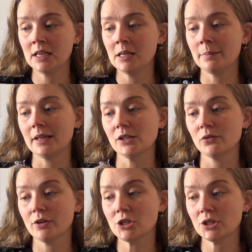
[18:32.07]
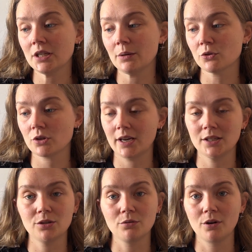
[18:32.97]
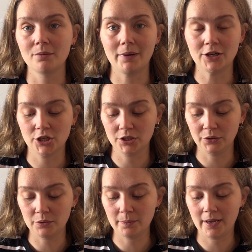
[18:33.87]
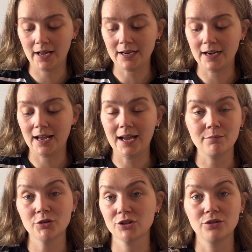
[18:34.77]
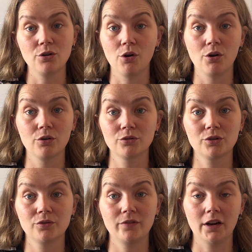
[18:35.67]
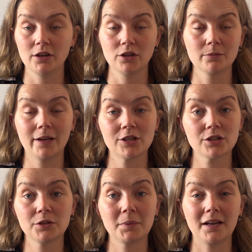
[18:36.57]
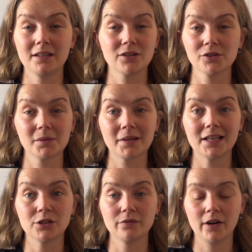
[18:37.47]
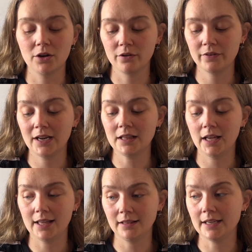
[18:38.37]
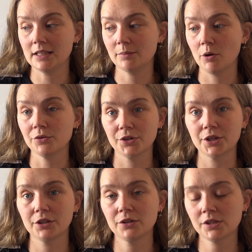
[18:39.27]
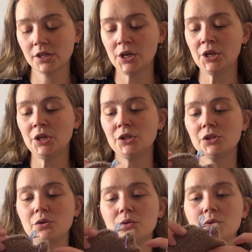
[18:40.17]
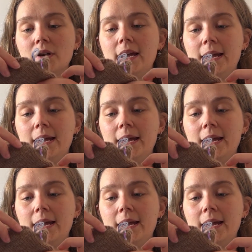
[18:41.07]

because originally I was trying to do it on magic loop and I'm just not very good at magic loop. It's not something I do very often. I like small circulars, so